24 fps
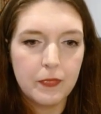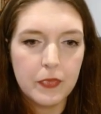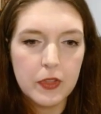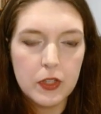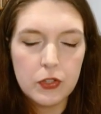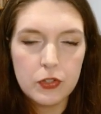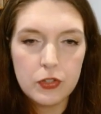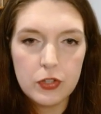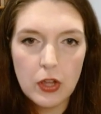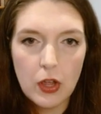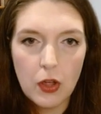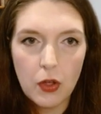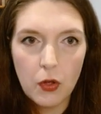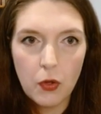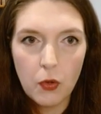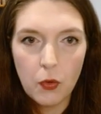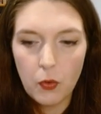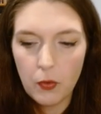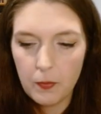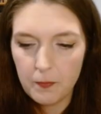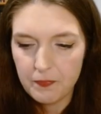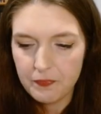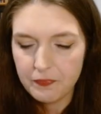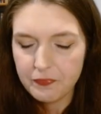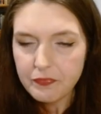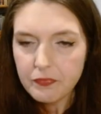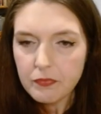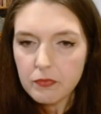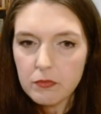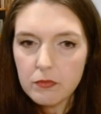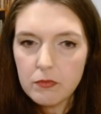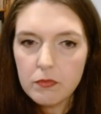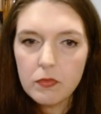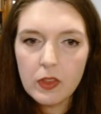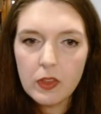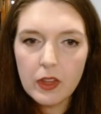So
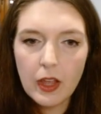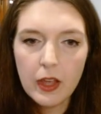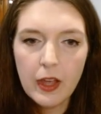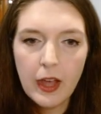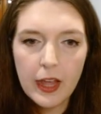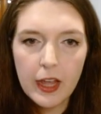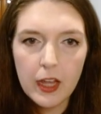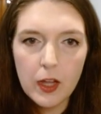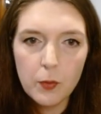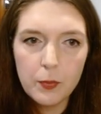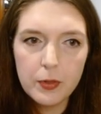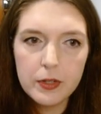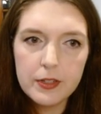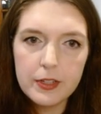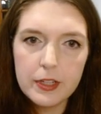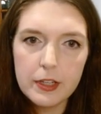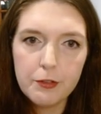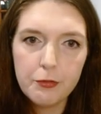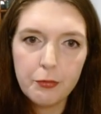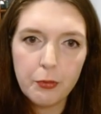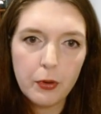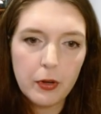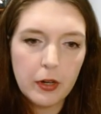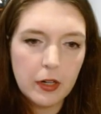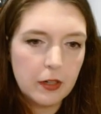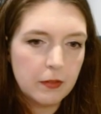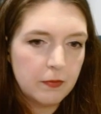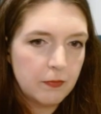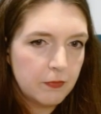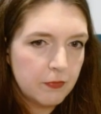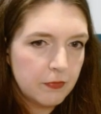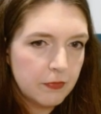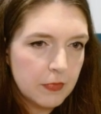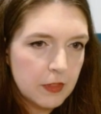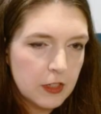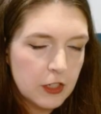I opened d4.
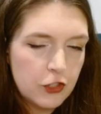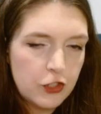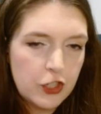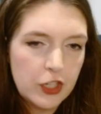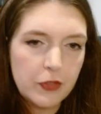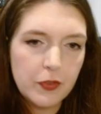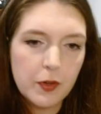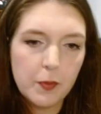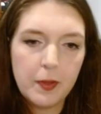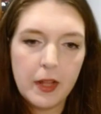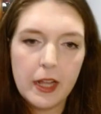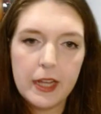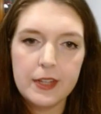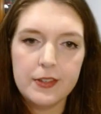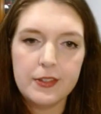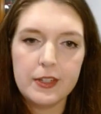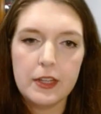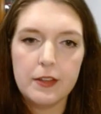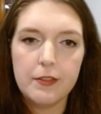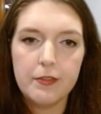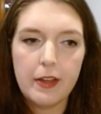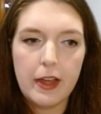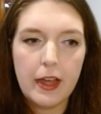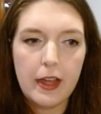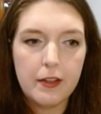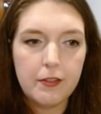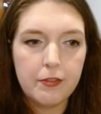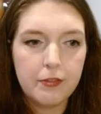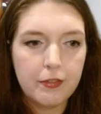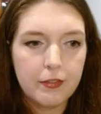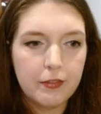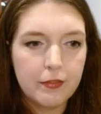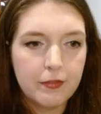She replies d5.